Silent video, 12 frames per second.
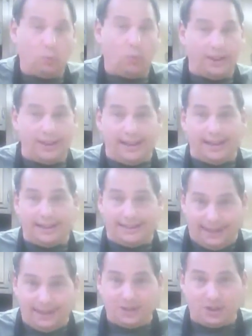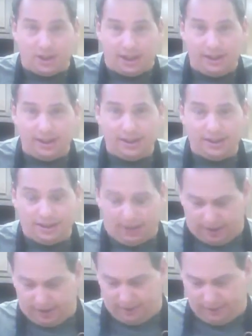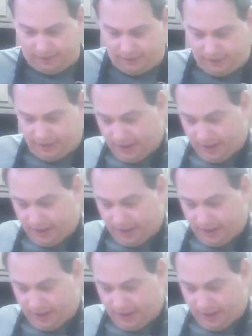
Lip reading: with the addition of